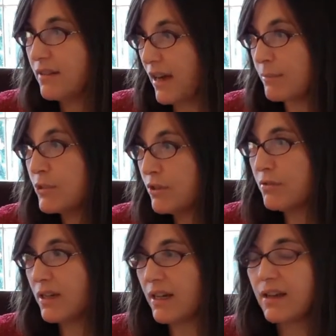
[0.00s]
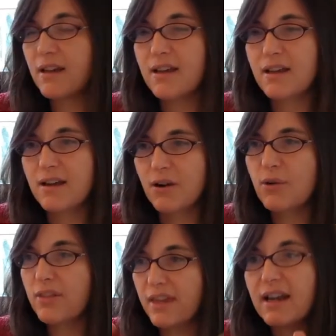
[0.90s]
I'm doing,
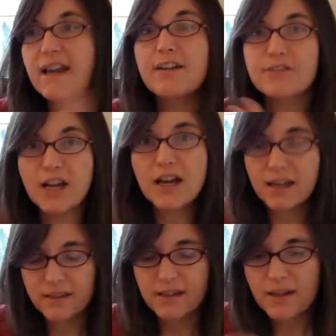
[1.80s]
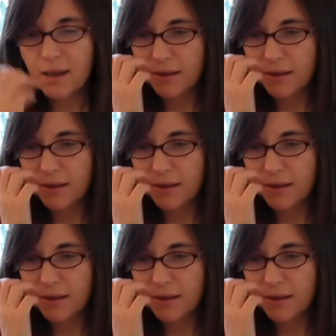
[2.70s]
or that I have done,